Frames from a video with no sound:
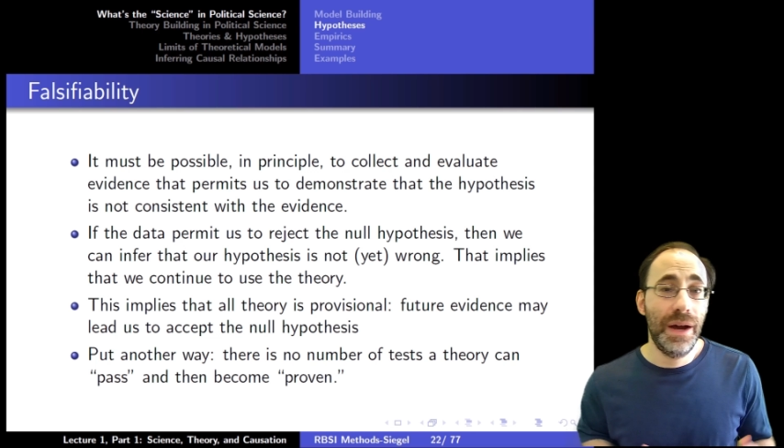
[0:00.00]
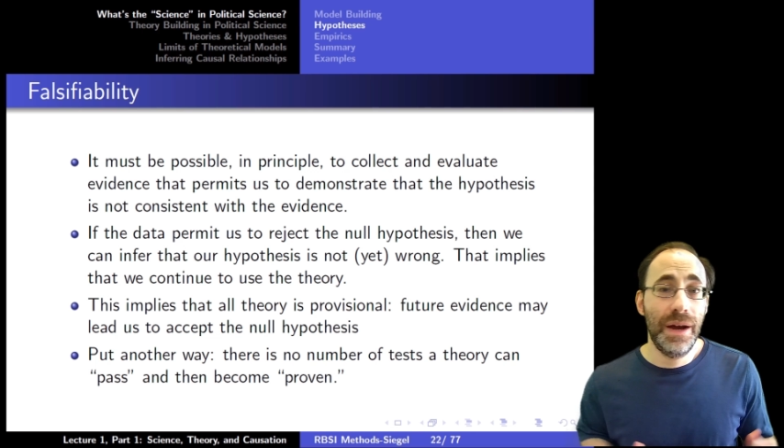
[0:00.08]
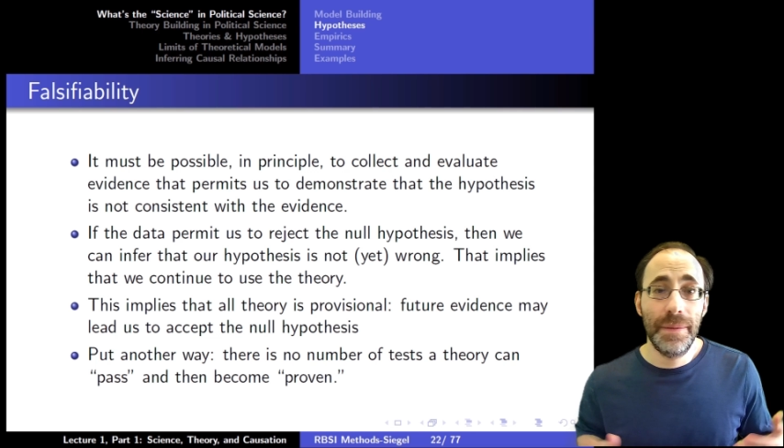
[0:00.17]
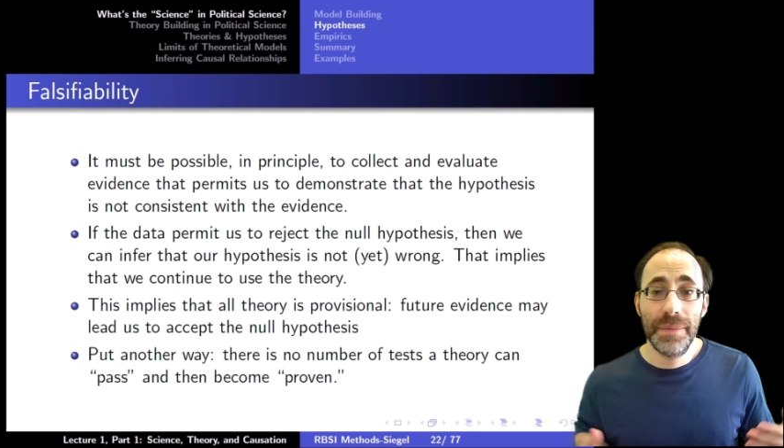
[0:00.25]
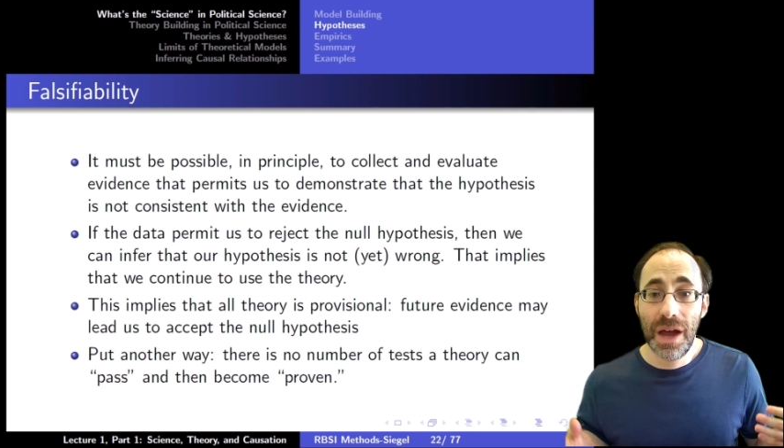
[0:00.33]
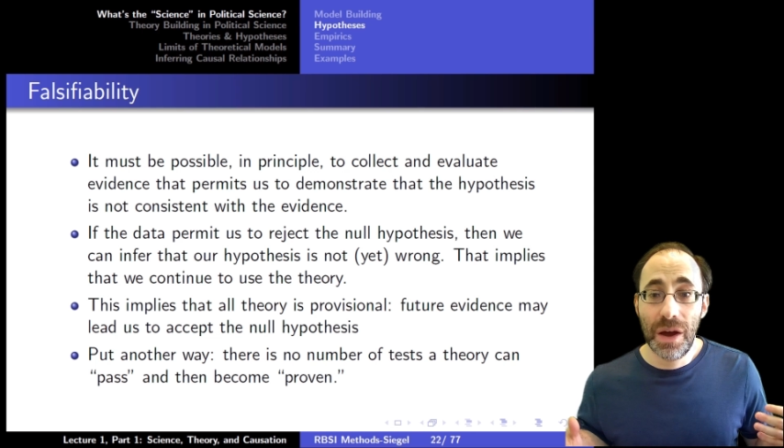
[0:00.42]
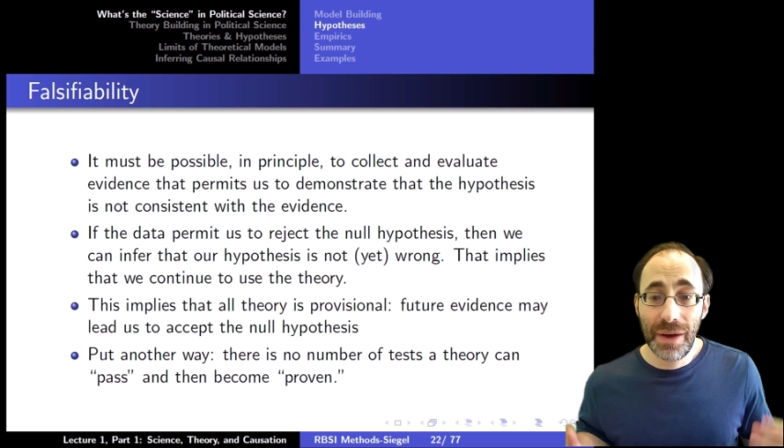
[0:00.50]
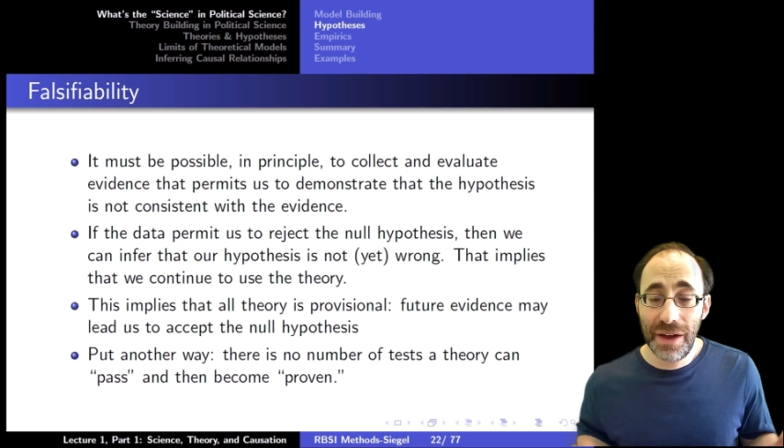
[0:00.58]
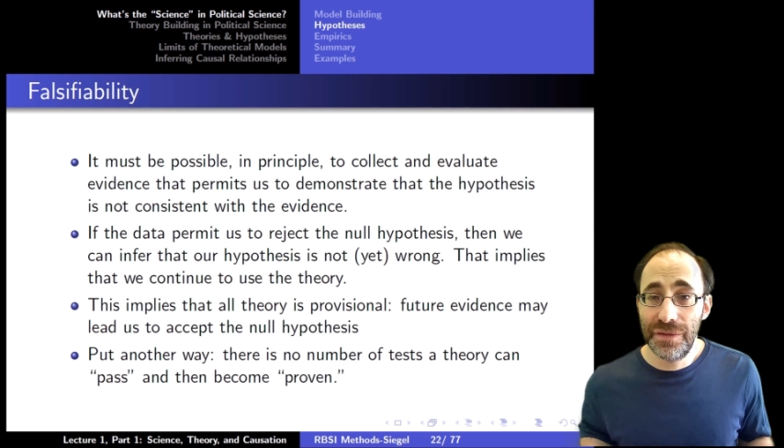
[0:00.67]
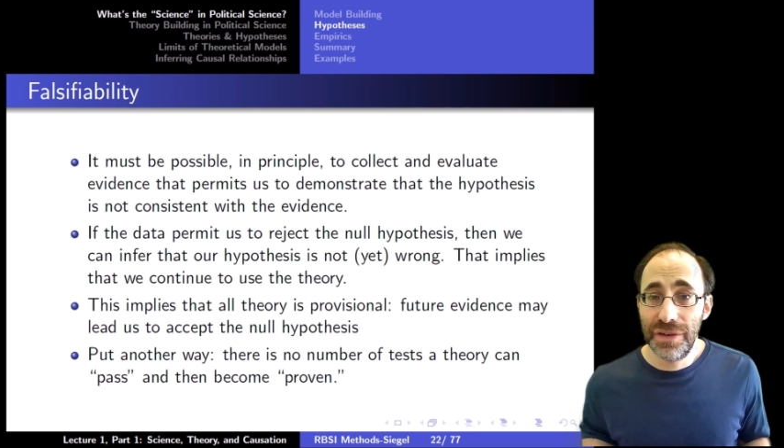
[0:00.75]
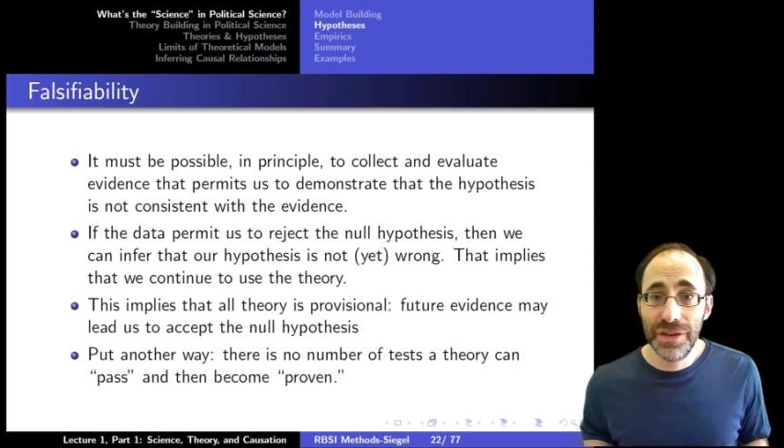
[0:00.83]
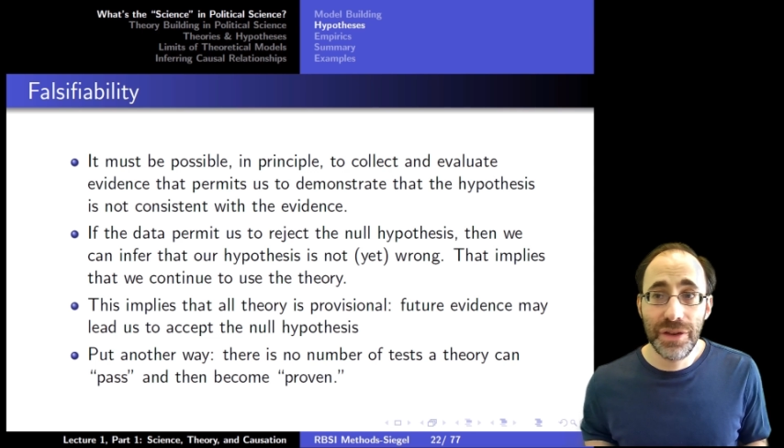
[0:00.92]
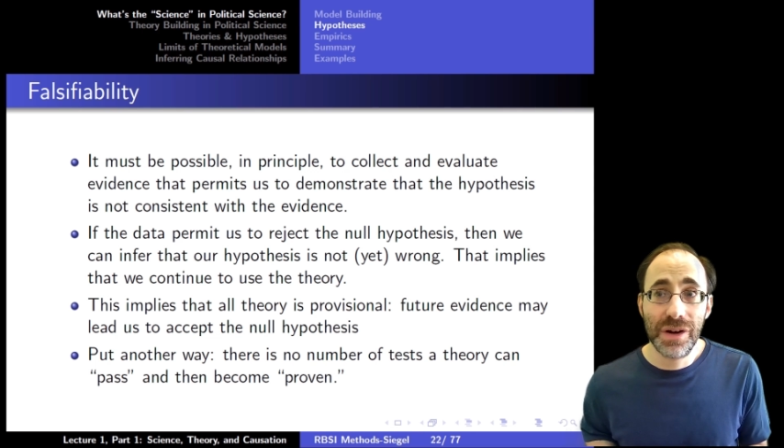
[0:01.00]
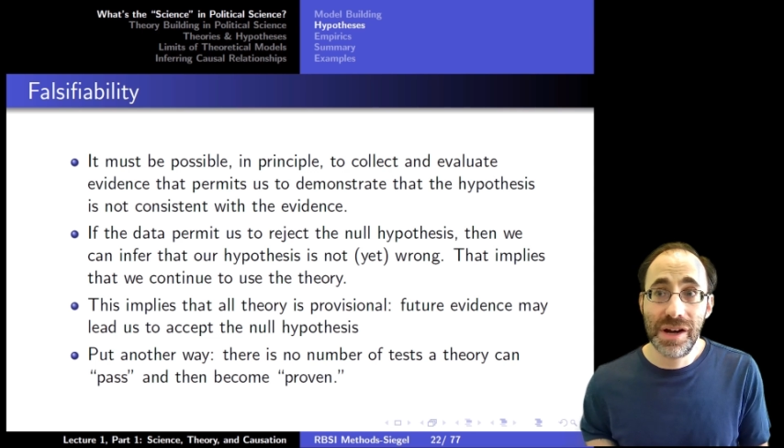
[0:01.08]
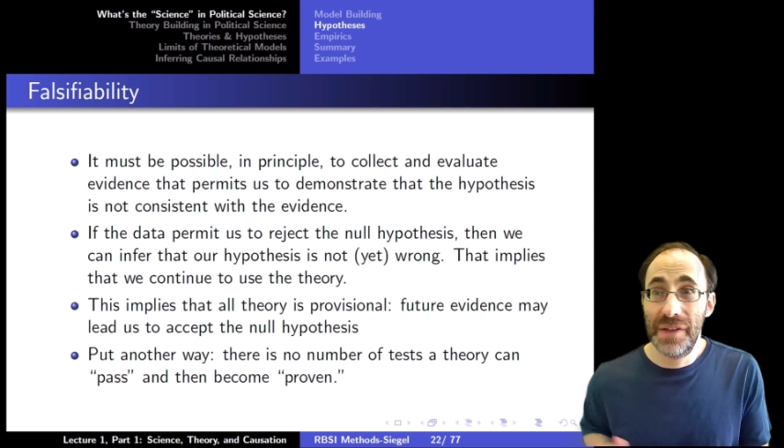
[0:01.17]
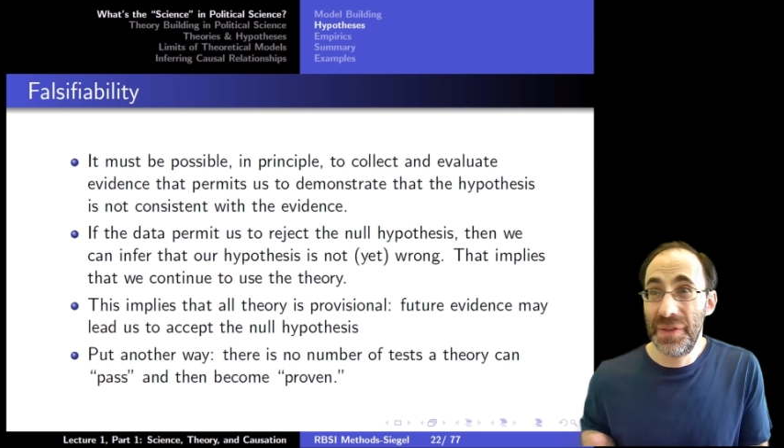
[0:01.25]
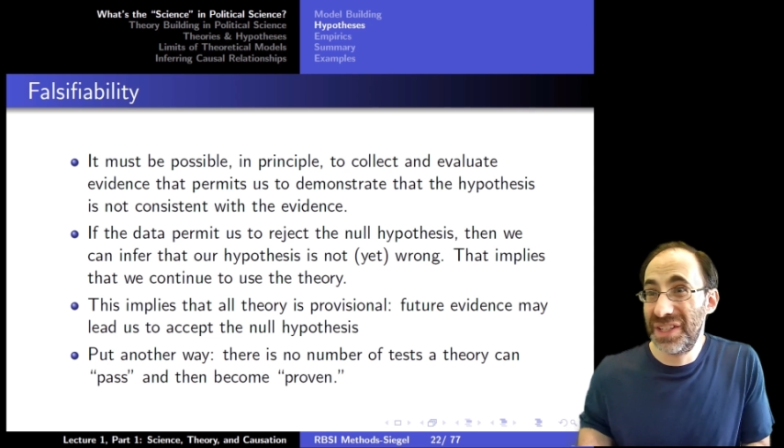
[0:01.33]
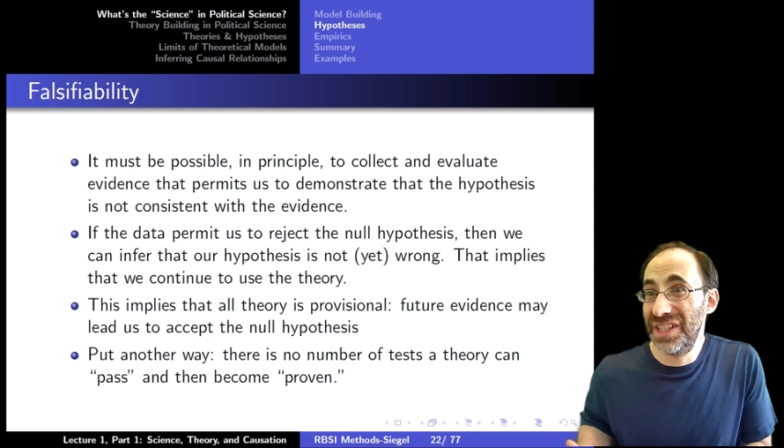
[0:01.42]
However, there
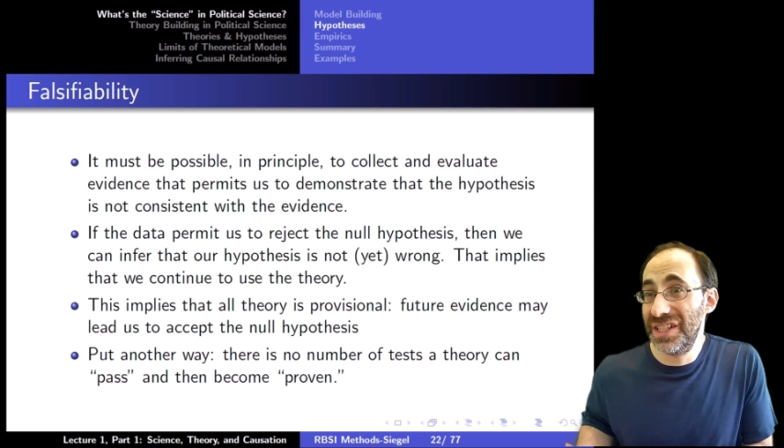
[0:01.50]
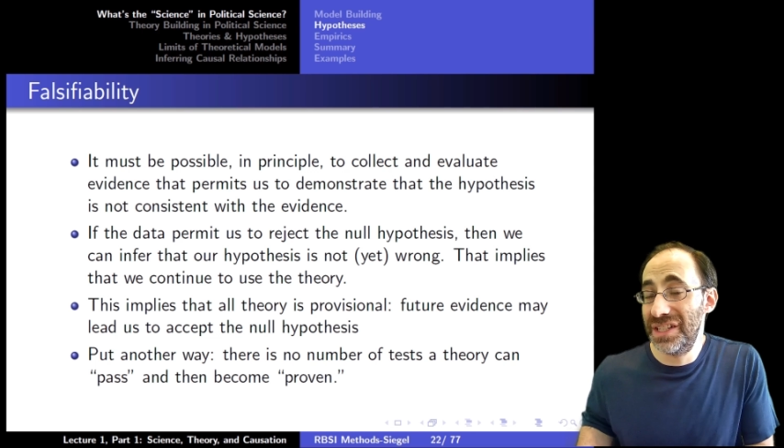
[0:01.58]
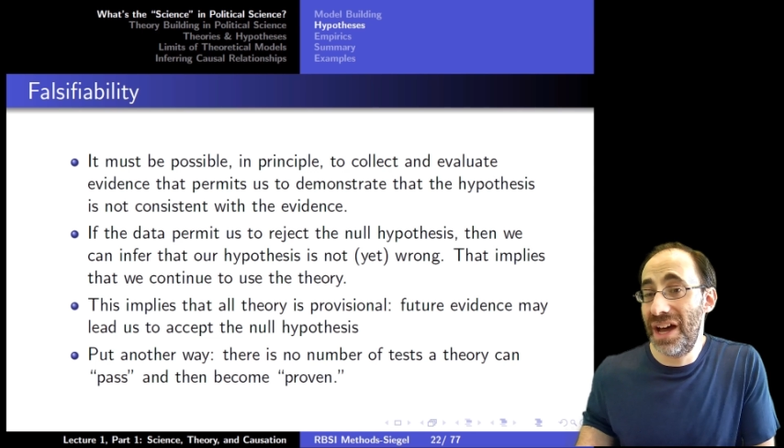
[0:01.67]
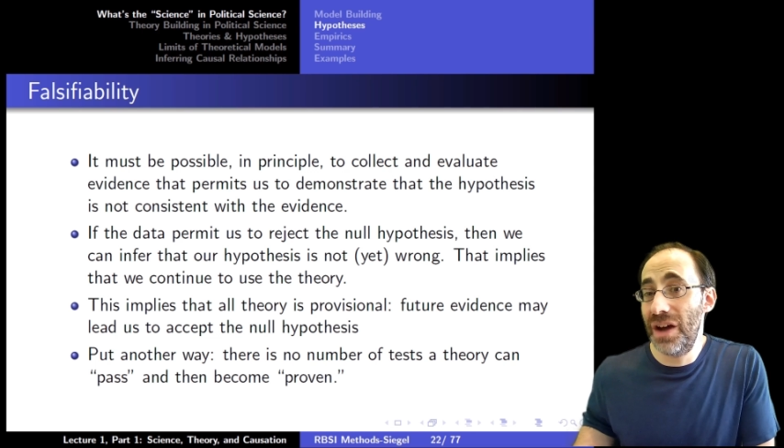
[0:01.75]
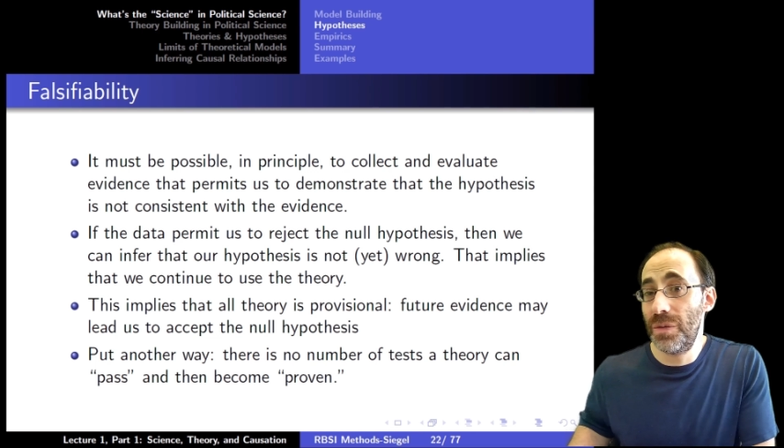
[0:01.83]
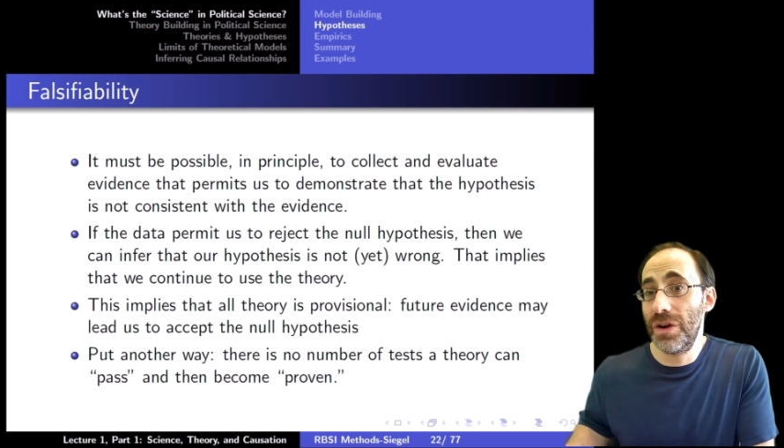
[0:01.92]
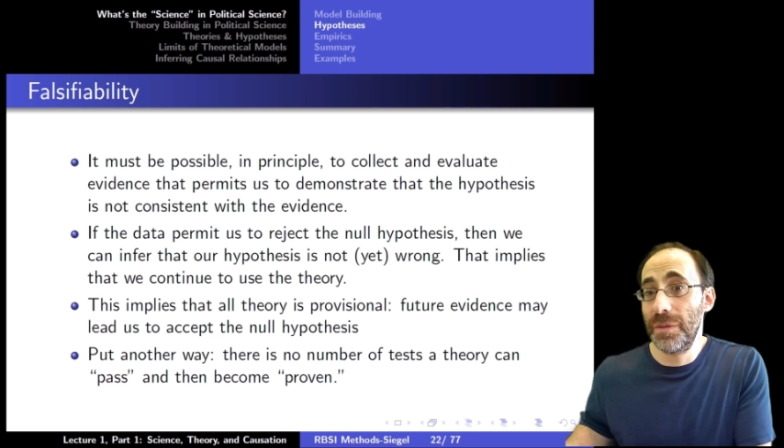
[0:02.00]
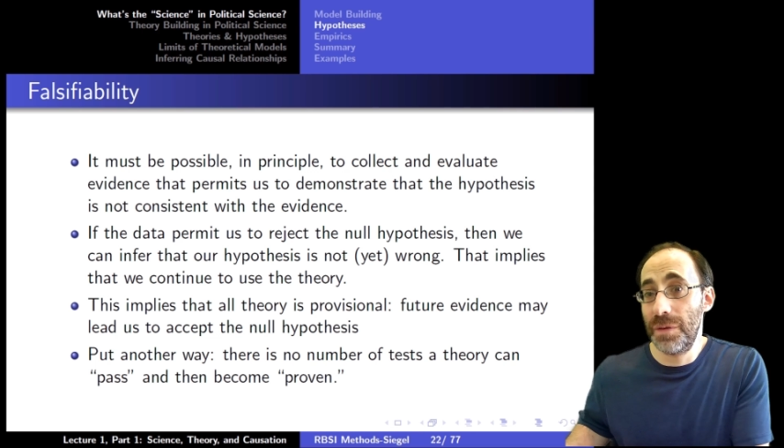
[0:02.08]
are contexts it does not